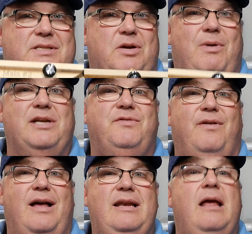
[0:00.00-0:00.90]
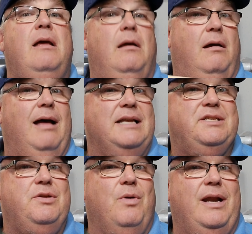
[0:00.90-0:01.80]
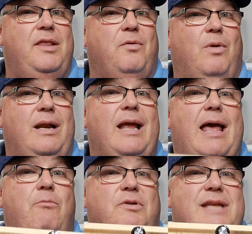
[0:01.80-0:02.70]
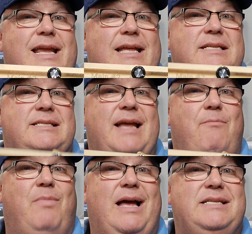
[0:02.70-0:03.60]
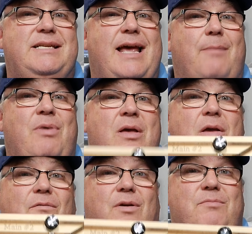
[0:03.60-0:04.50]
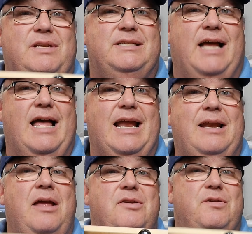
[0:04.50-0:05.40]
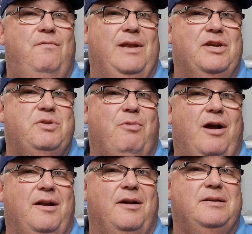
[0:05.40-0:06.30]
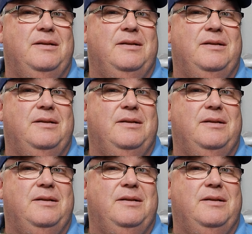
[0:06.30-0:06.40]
so much fun. Let's do another one, and we'll take it step by step from design to finished product.